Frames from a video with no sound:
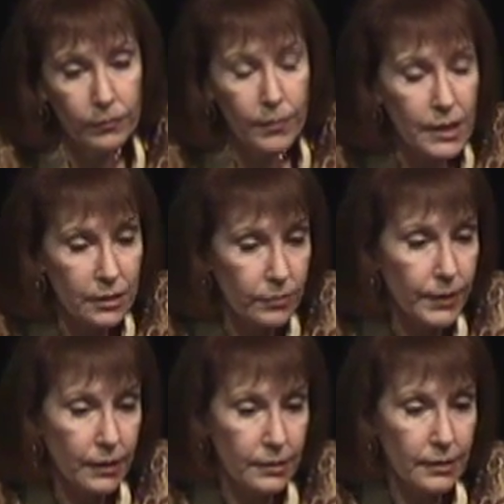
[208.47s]
missed
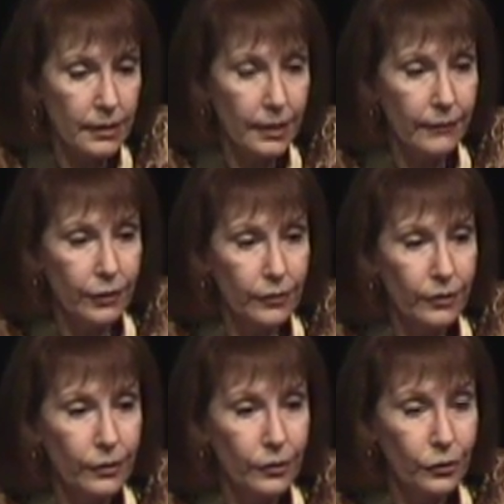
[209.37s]
because they
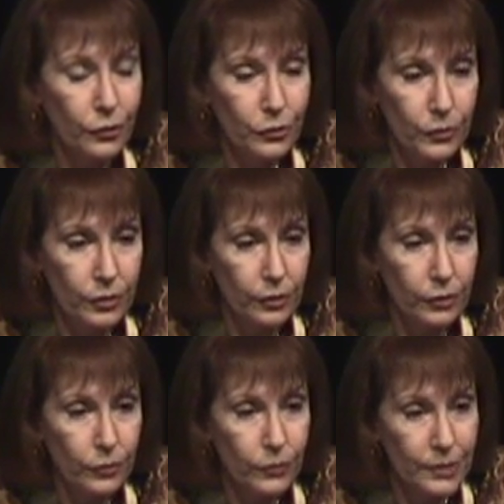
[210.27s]
never knew
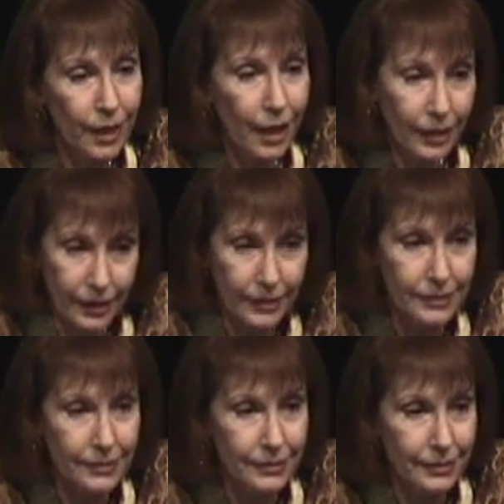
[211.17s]
her, was
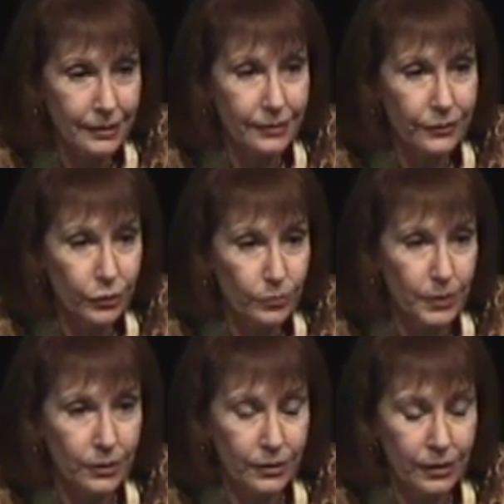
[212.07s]
Anais' sense of
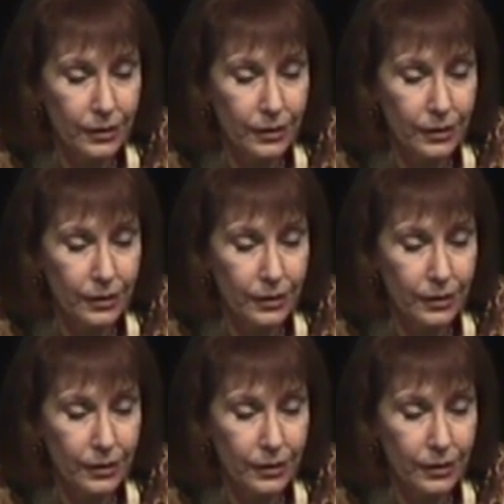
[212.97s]
humor.